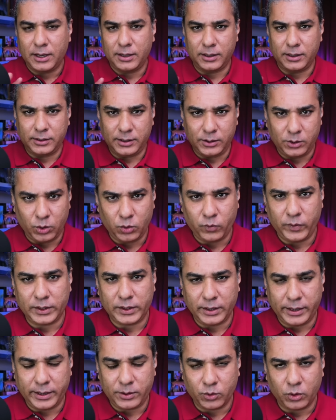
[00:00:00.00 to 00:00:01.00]
nothing to do with
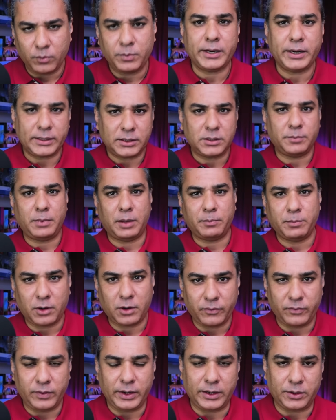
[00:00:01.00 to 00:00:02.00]
NATO, but it's a member
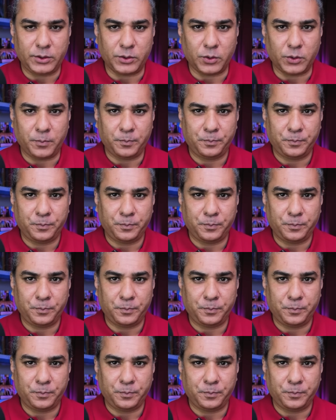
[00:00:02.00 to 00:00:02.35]
of NATO.